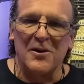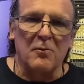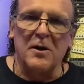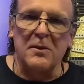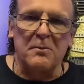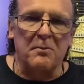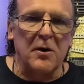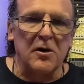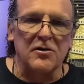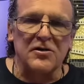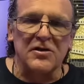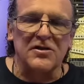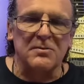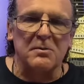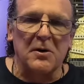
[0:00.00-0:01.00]
We
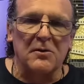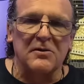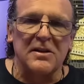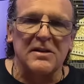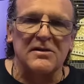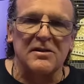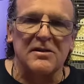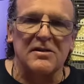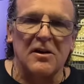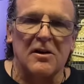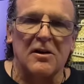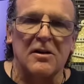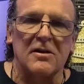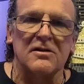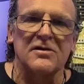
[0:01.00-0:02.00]
purchased both these
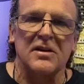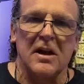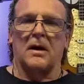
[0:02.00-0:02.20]
guitars.